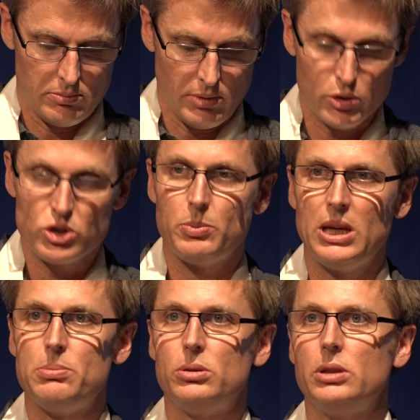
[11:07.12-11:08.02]
Most
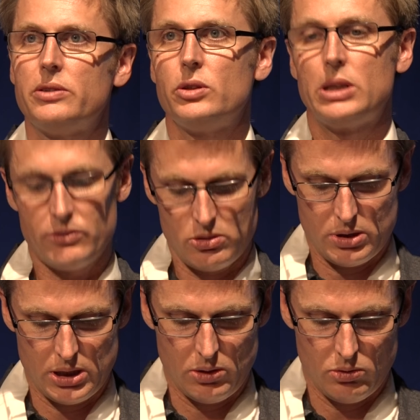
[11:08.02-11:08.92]
people, if not
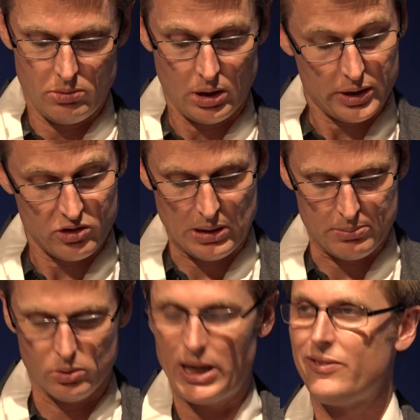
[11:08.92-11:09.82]
everybody, a lot of
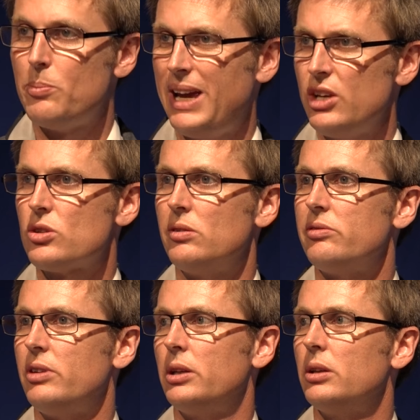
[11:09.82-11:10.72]
people will have a pension
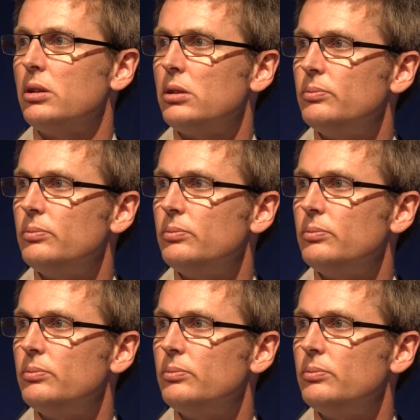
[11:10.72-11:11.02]
fund.